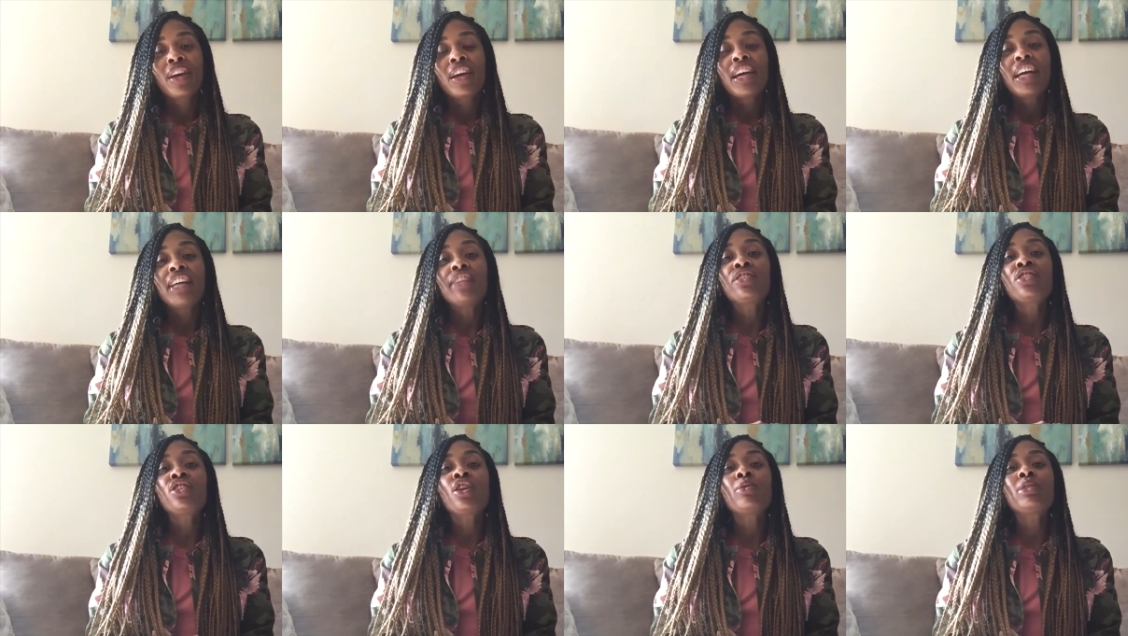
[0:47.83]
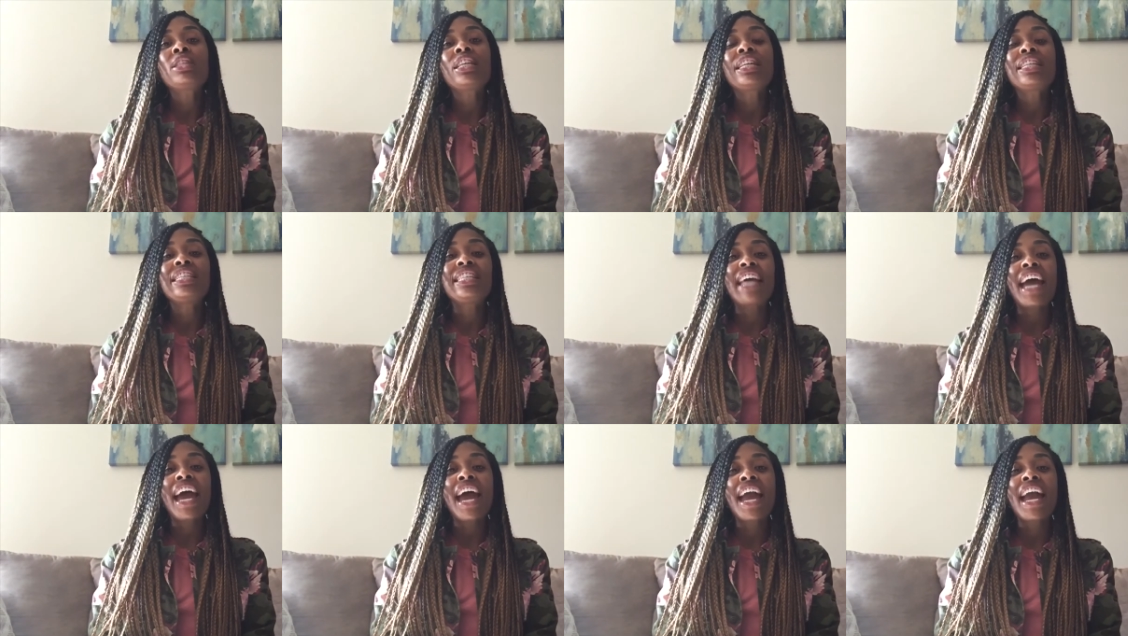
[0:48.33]
And so
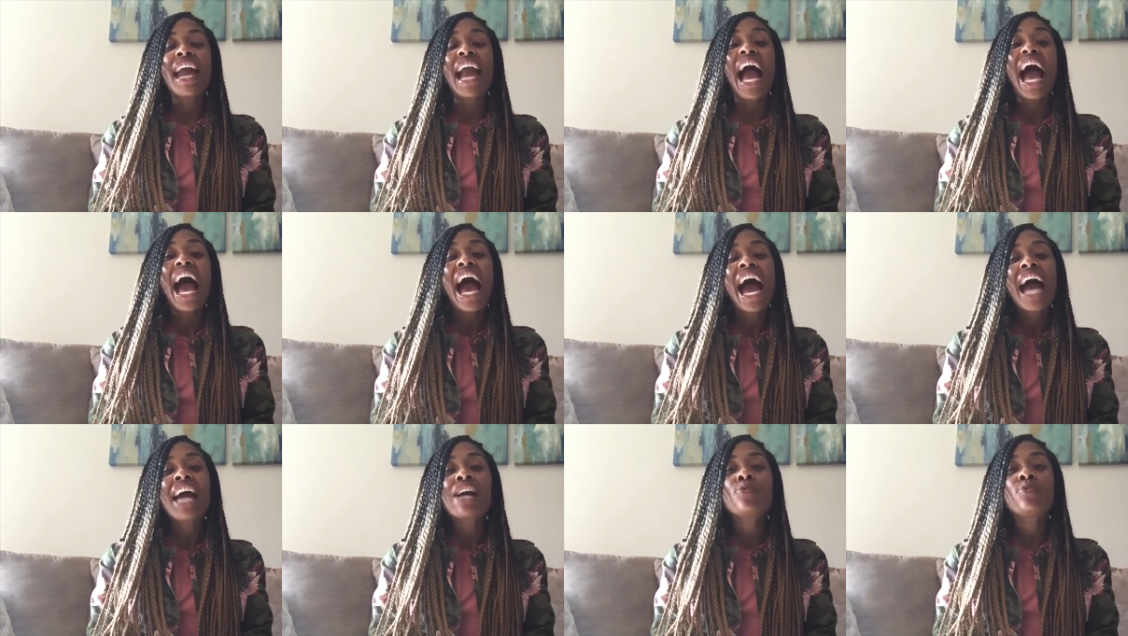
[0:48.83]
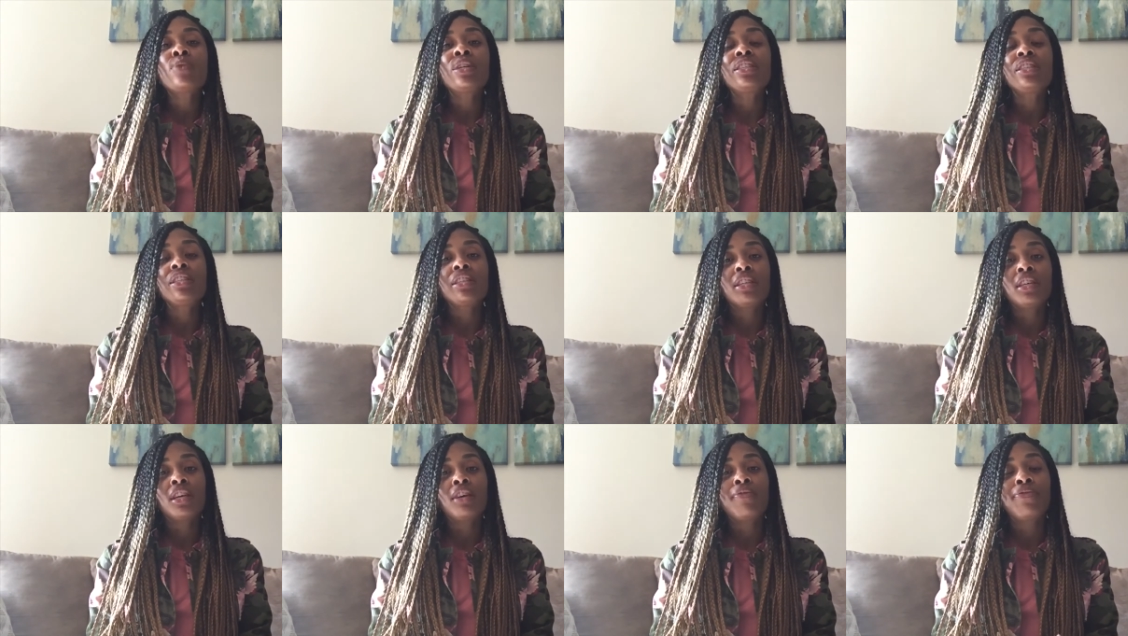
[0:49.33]
today I want
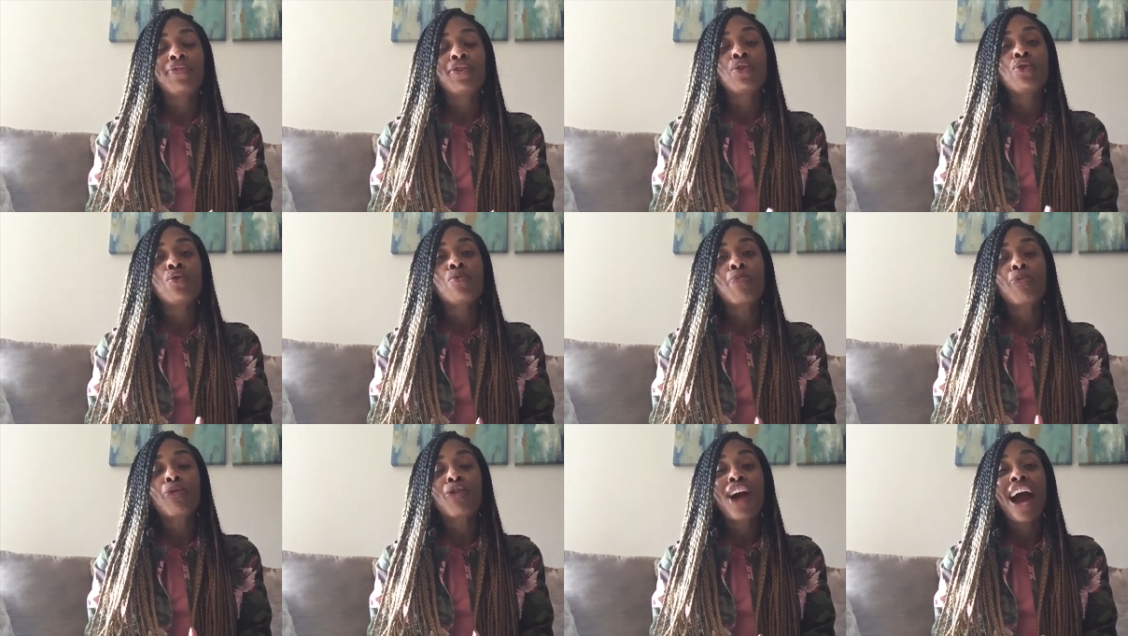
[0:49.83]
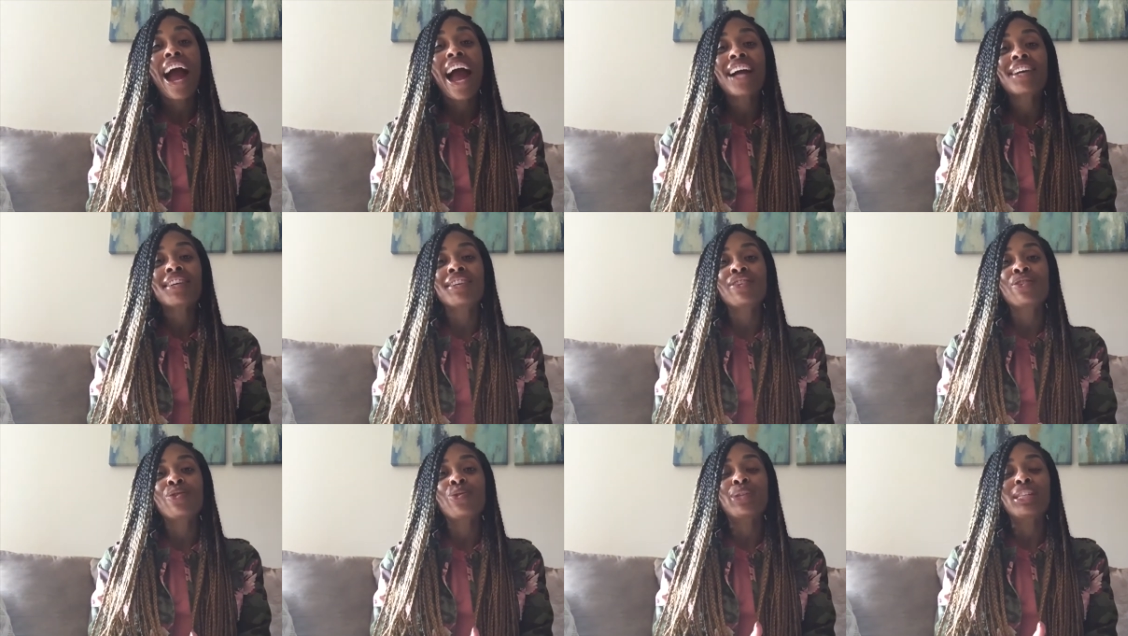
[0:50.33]
to give you
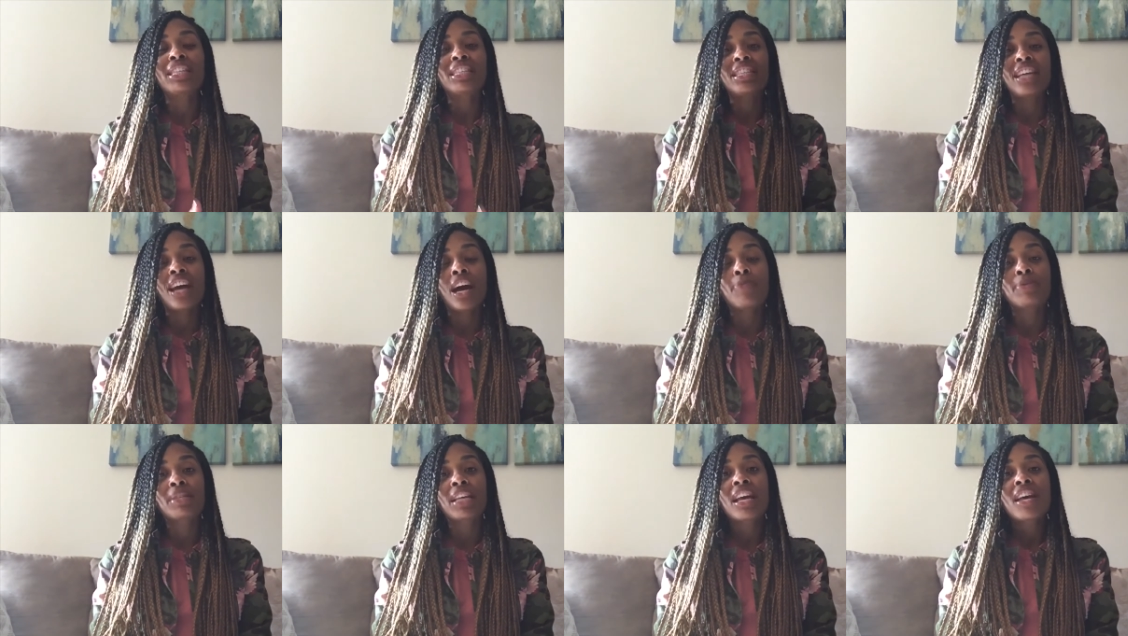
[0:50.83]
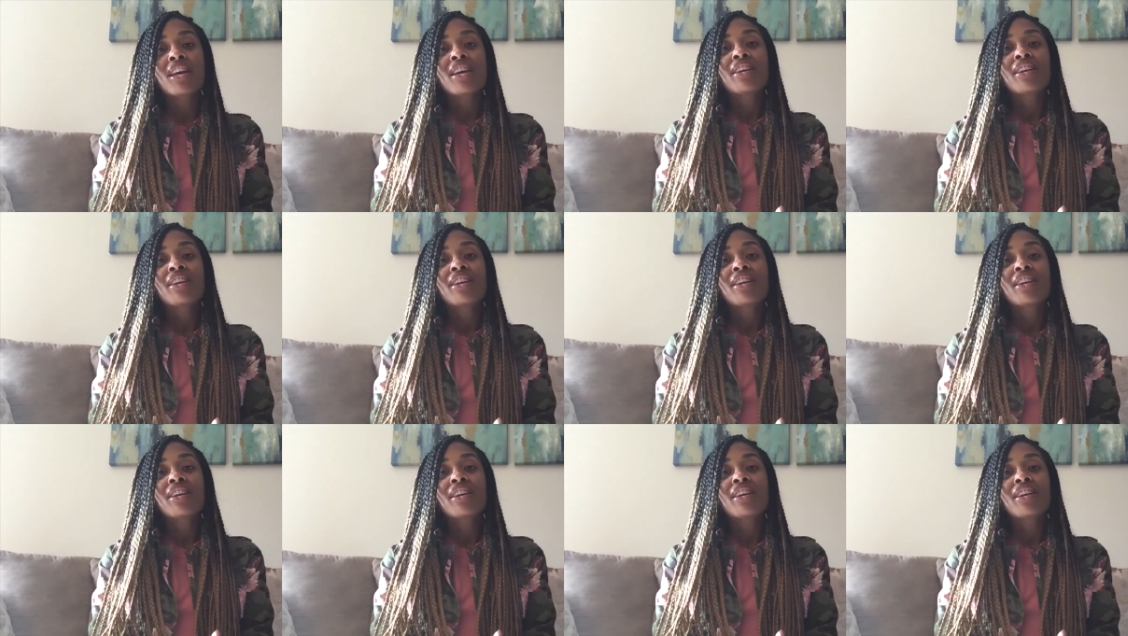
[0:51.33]
practical steps